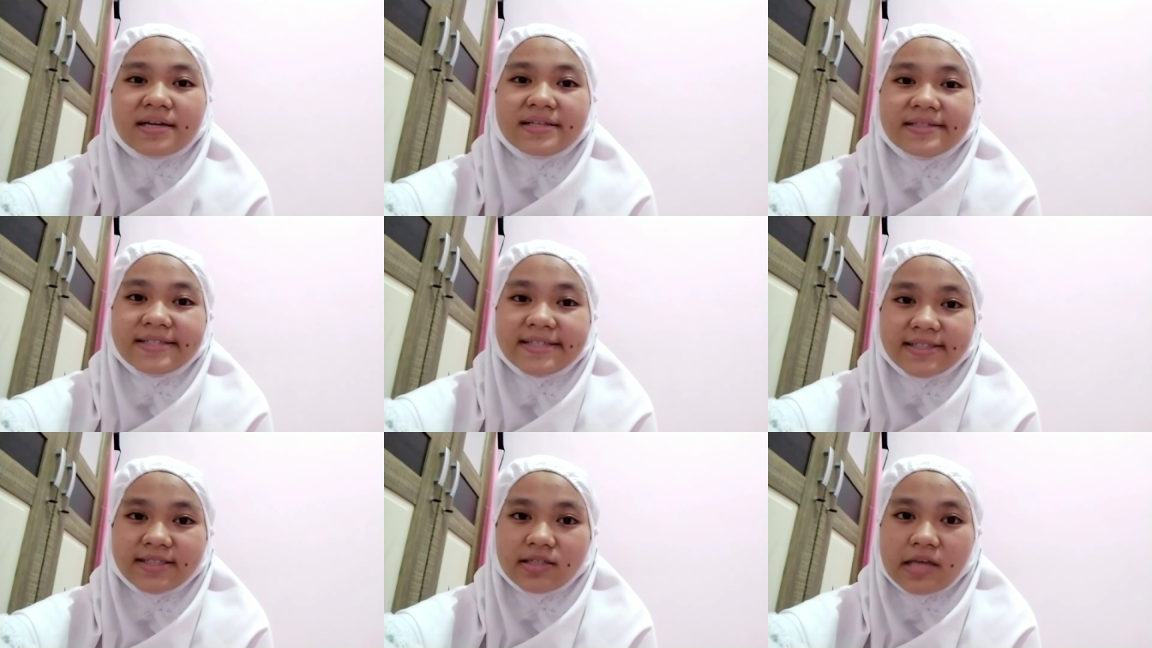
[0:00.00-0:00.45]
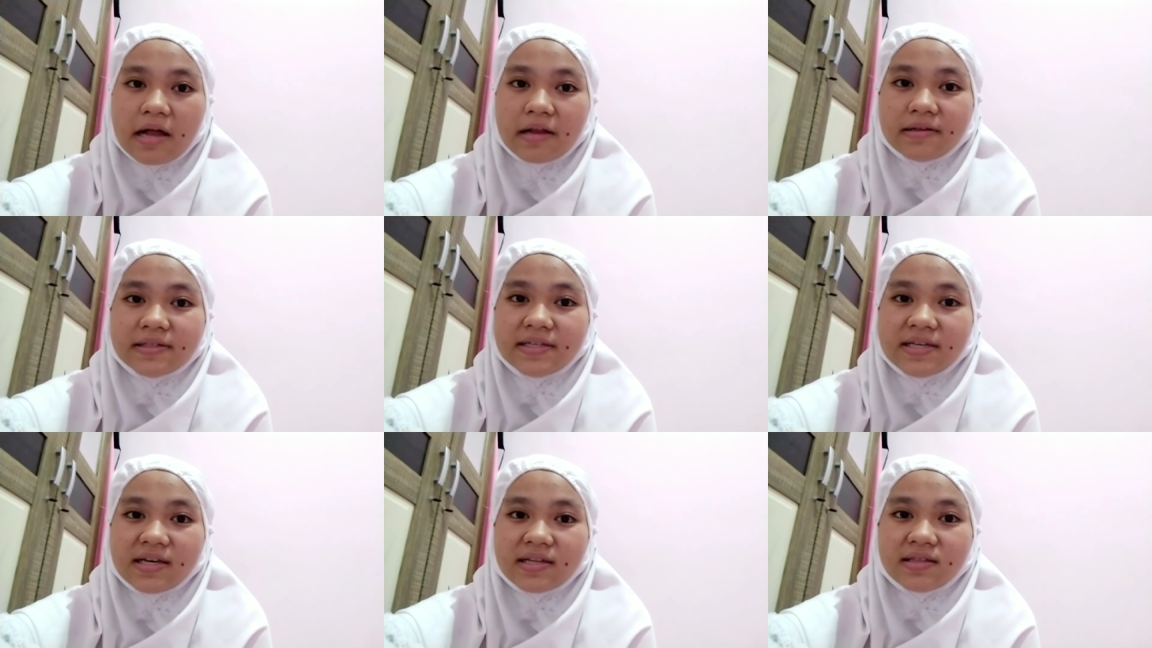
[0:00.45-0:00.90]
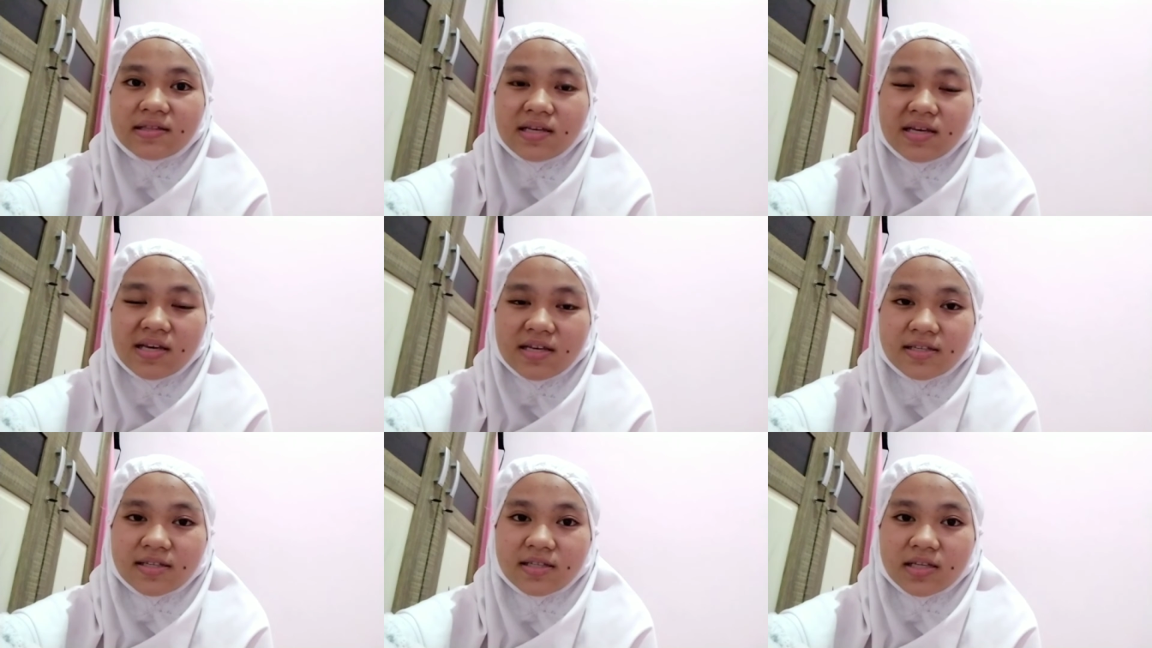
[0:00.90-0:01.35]
The toolkit
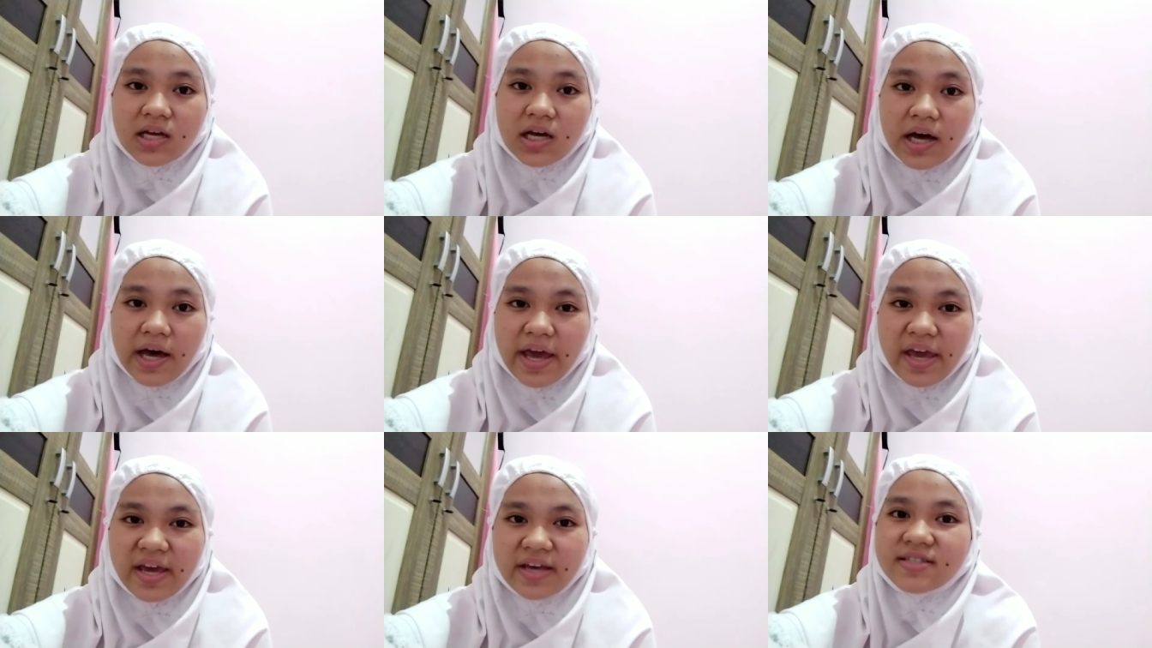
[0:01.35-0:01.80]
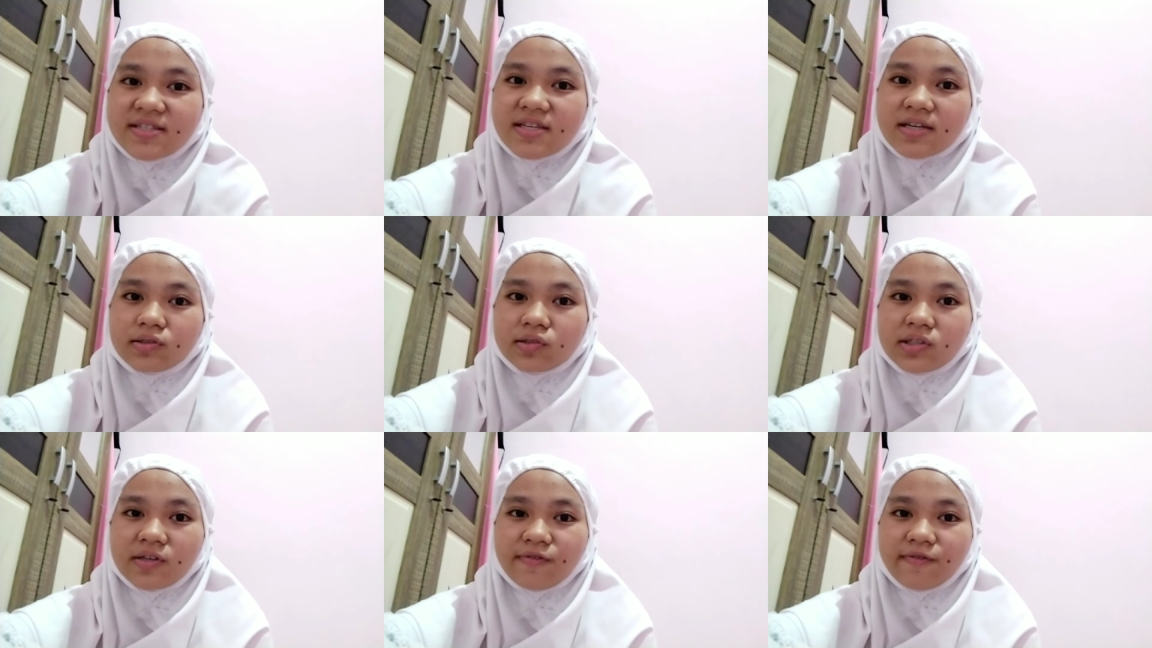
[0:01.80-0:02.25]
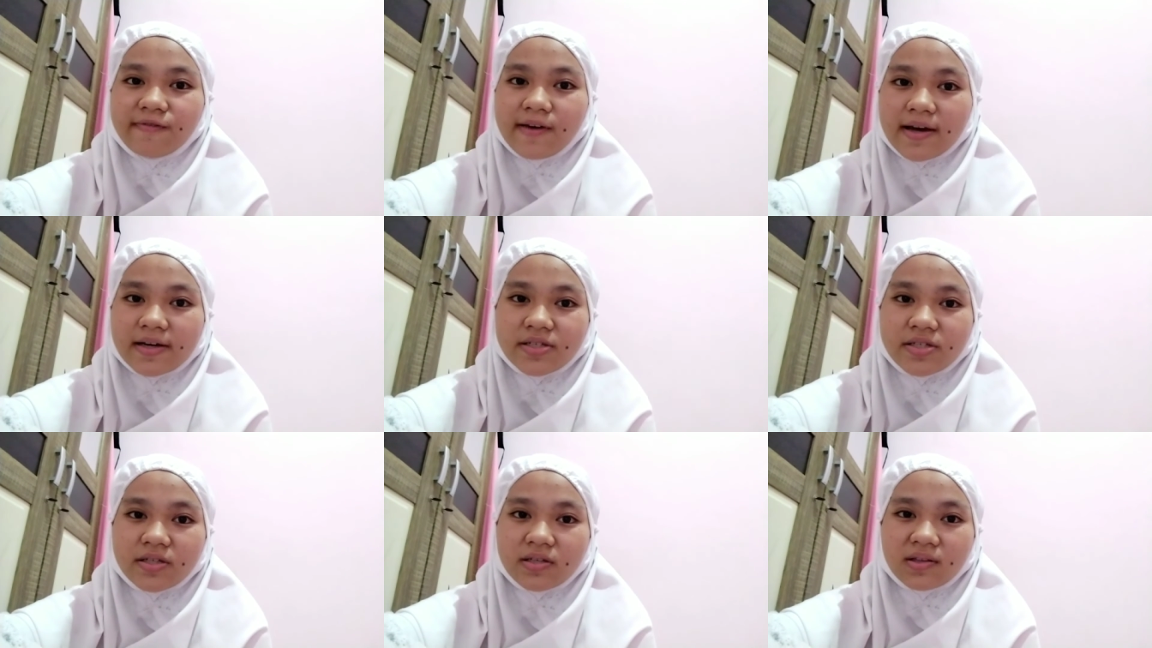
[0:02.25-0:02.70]
is an executive
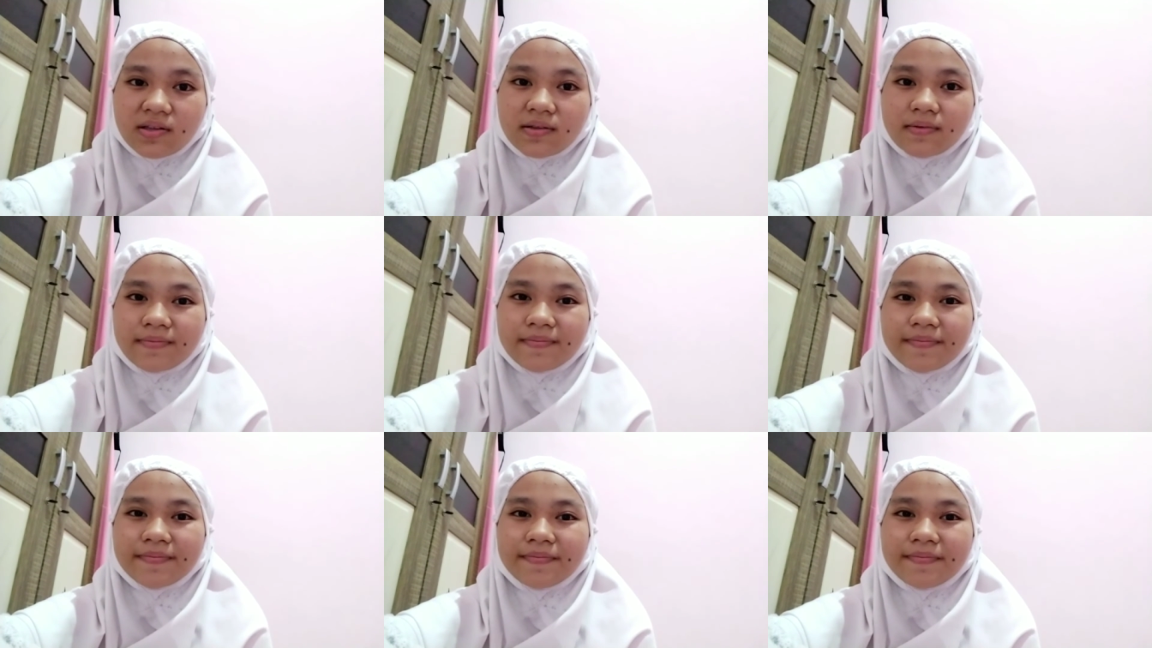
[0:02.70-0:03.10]
function.